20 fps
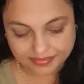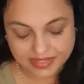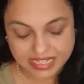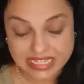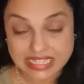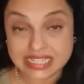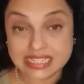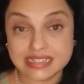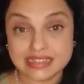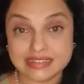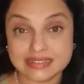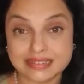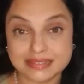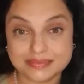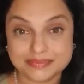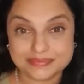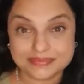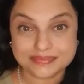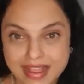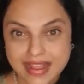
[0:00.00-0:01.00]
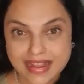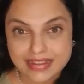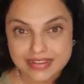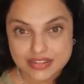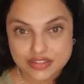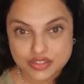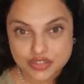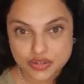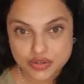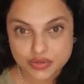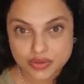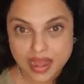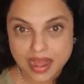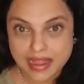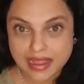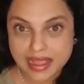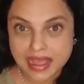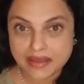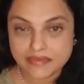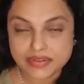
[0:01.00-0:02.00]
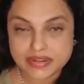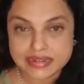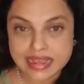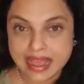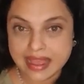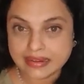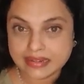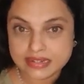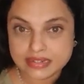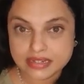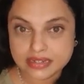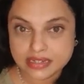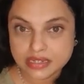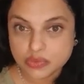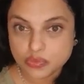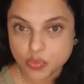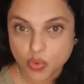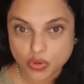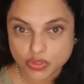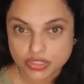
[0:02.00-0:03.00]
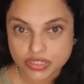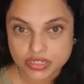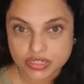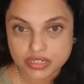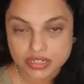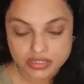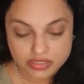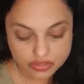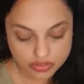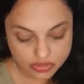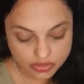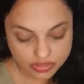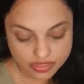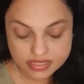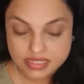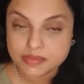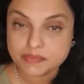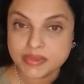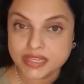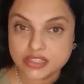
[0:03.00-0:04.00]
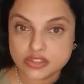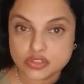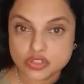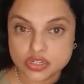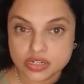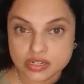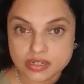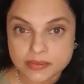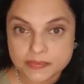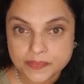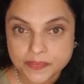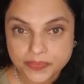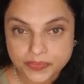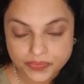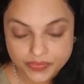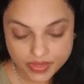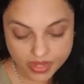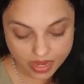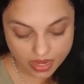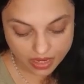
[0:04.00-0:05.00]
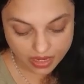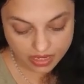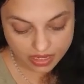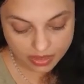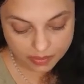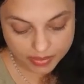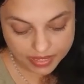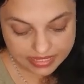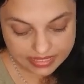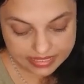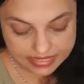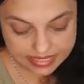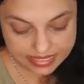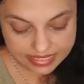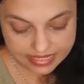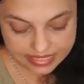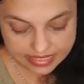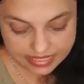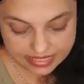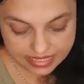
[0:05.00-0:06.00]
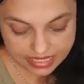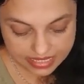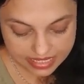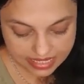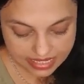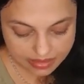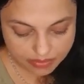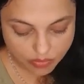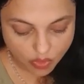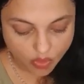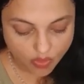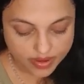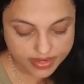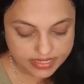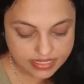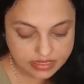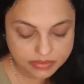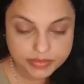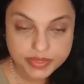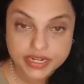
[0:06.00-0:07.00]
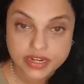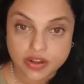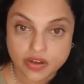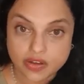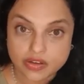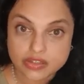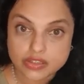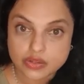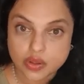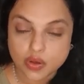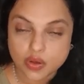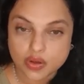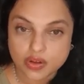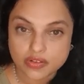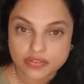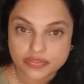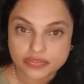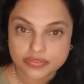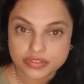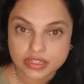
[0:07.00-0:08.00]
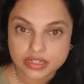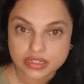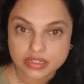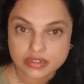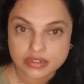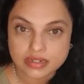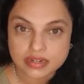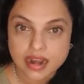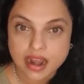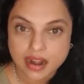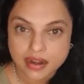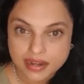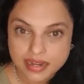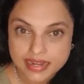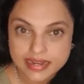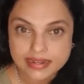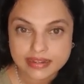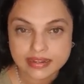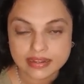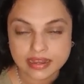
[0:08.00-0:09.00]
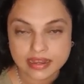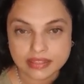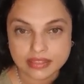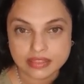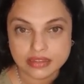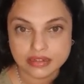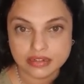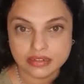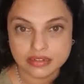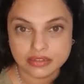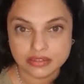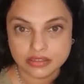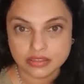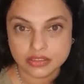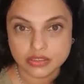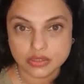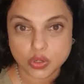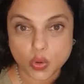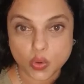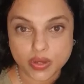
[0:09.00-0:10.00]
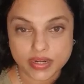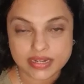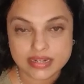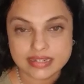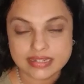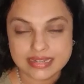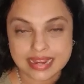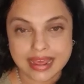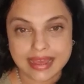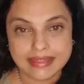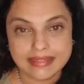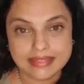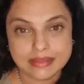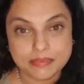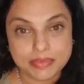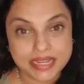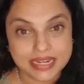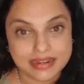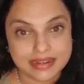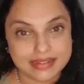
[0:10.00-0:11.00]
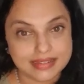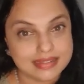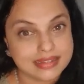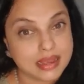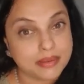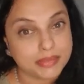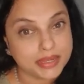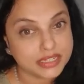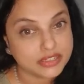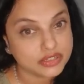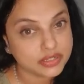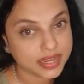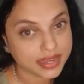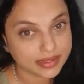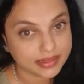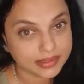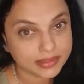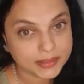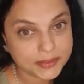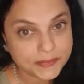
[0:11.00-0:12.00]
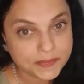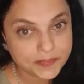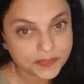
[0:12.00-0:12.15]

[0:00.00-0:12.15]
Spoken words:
That's it. So I haven't added any water to this mixture, but still it is a little moist because of the garlic, the coconut and the peanuts coming together.